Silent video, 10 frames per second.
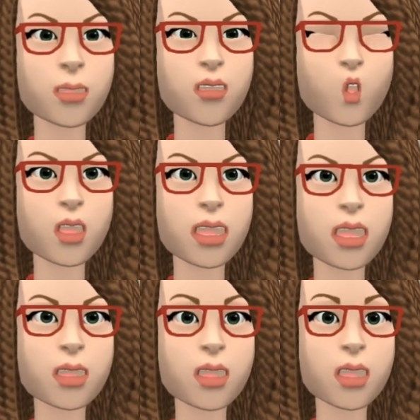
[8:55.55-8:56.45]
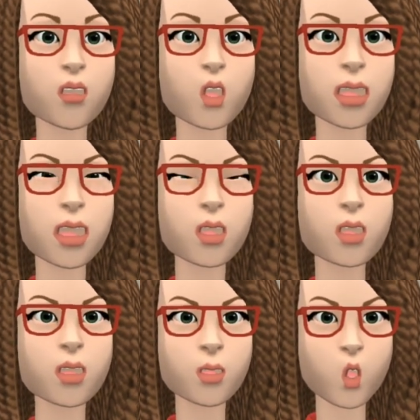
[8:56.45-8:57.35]
before adjusting for
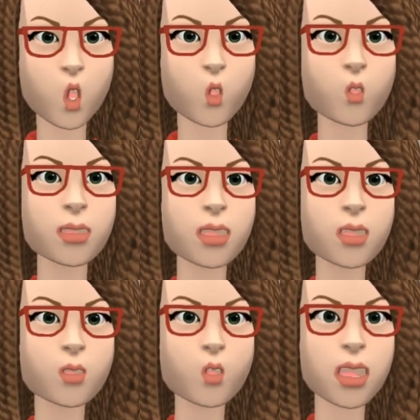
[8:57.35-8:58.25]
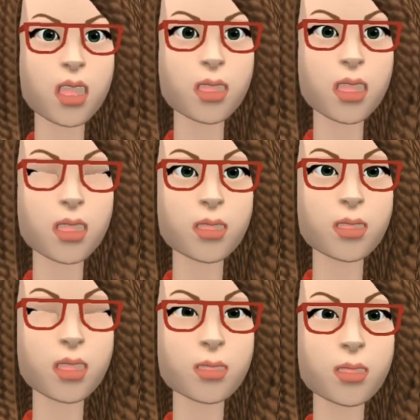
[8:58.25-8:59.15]
external costs like loan interest and
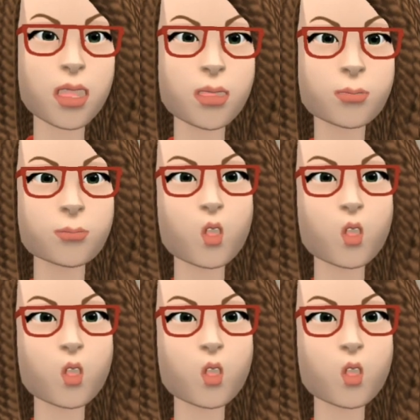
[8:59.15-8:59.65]
taxes,